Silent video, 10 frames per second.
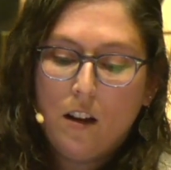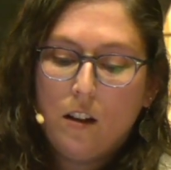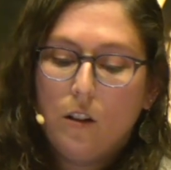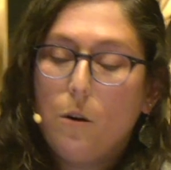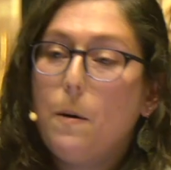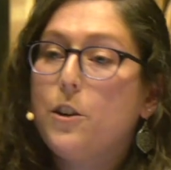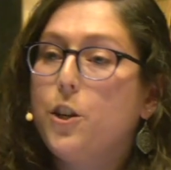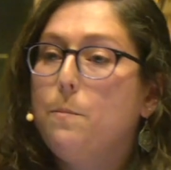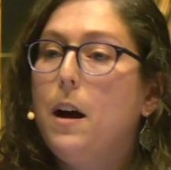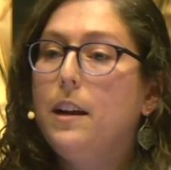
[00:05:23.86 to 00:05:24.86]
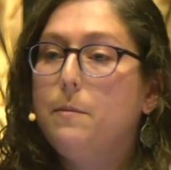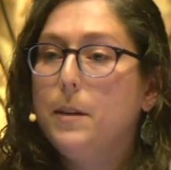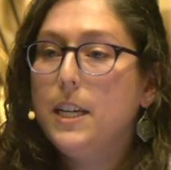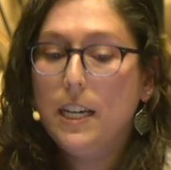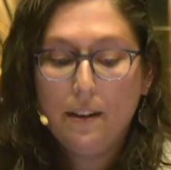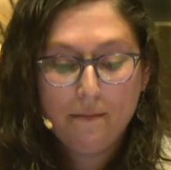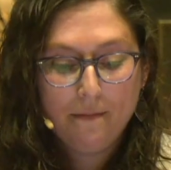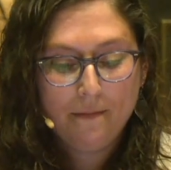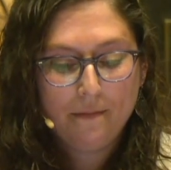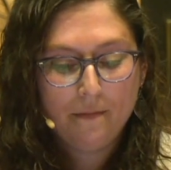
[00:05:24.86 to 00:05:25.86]
Lo b'shamayim hi.
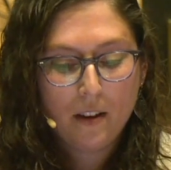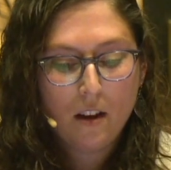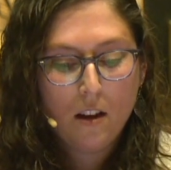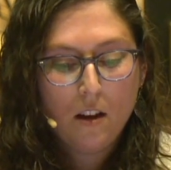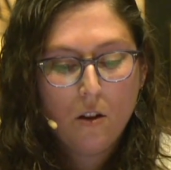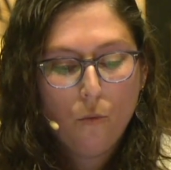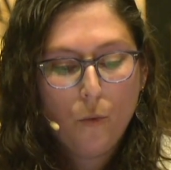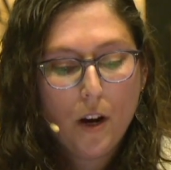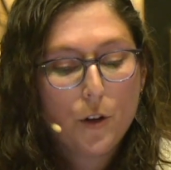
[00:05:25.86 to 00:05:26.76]
We